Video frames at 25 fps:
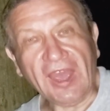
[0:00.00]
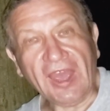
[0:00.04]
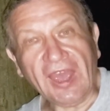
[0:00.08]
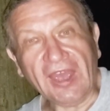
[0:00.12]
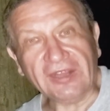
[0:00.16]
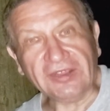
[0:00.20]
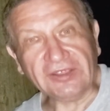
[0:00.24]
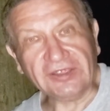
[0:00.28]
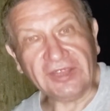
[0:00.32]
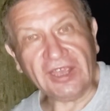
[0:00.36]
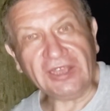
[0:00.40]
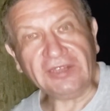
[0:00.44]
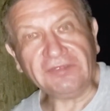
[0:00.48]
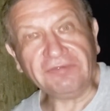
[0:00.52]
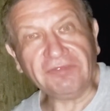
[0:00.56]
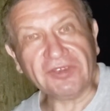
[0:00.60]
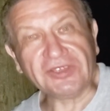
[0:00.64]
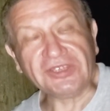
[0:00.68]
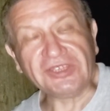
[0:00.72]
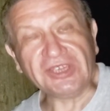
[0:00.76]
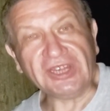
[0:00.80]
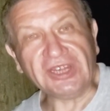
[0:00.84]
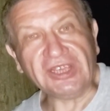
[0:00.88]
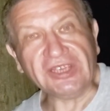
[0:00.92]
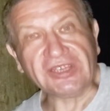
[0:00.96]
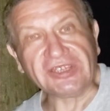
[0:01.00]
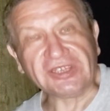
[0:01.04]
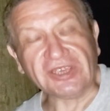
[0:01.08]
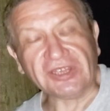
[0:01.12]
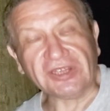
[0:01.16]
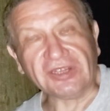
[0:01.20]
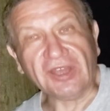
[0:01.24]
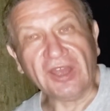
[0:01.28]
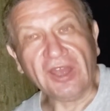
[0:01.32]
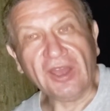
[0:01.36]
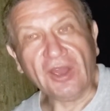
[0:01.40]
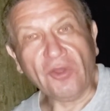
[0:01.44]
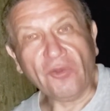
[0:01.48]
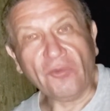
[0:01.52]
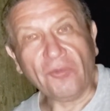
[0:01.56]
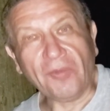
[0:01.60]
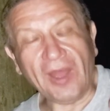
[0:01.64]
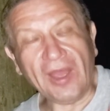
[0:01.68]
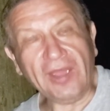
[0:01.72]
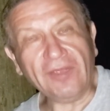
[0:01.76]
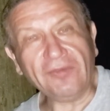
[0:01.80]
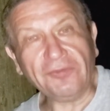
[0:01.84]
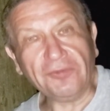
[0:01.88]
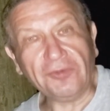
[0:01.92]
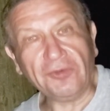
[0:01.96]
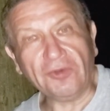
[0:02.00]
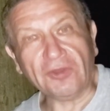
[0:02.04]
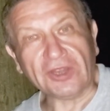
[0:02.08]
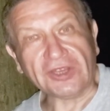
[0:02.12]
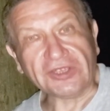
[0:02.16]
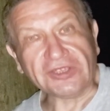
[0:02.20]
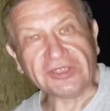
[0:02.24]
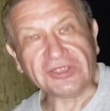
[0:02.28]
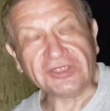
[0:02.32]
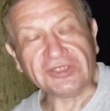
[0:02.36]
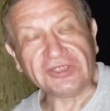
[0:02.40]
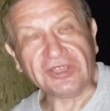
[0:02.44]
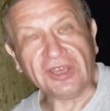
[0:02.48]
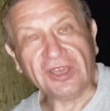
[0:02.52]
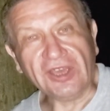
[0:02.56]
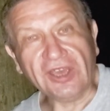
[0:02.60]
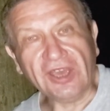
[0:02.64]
And that was the reason why forest